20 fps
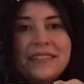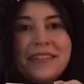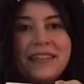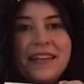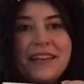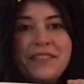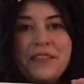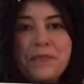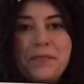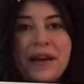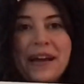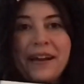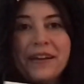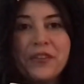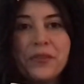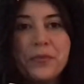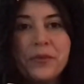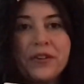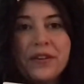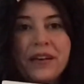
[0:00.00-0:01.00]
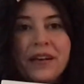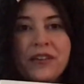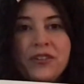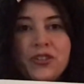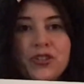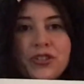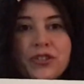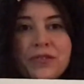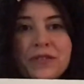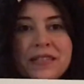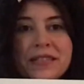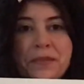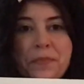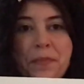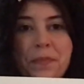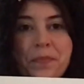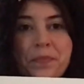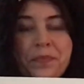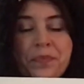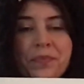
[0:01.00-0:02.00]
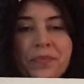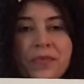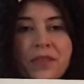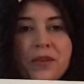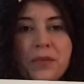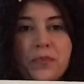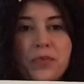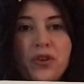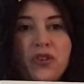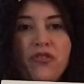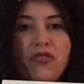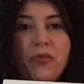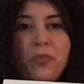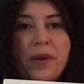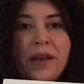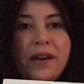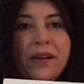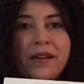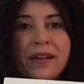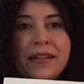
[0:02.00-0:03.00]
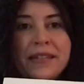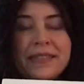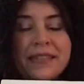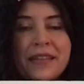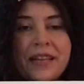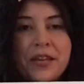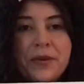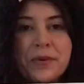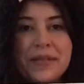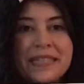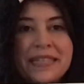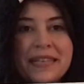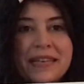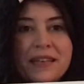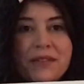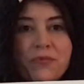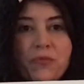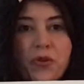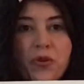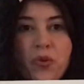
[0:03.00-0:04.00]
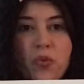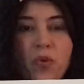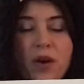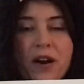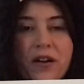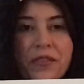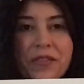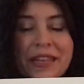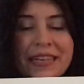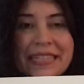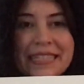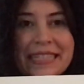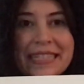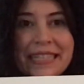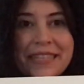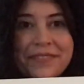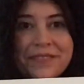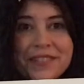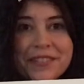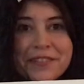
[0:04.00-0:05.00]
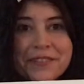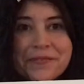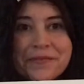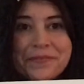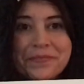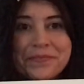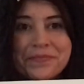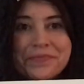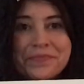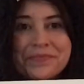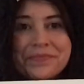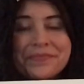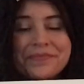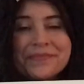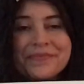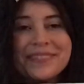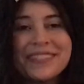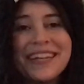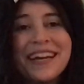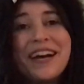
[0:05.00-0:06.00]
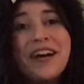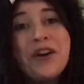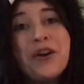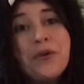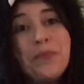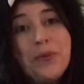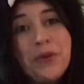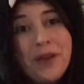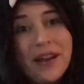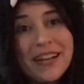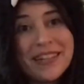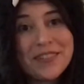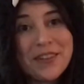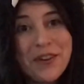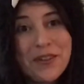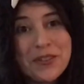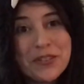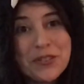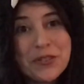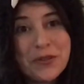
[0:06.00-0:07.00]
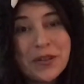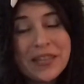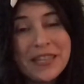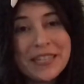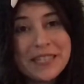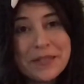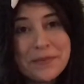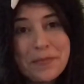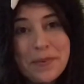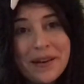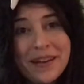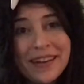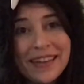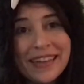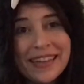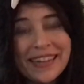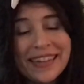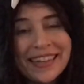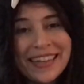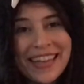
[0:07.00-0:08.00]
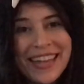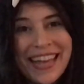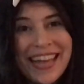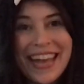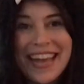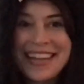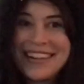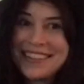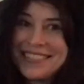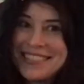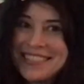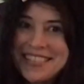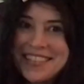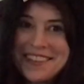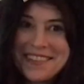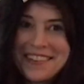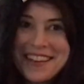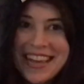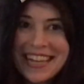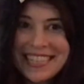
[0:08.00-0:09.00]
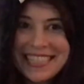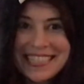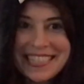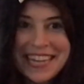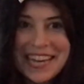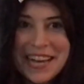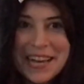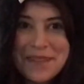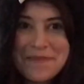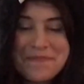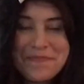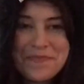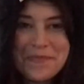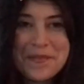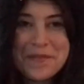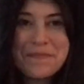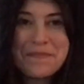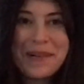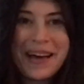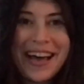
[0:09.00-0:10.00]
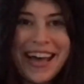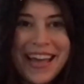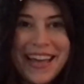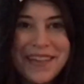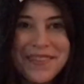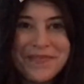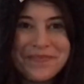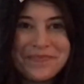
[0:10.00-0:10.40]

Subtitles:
And the back of the book kind of shows the beautiful paradise that he was in, where the wild things lived. I hope you guys all enjoyed this book, and I'll see you next time. Bye.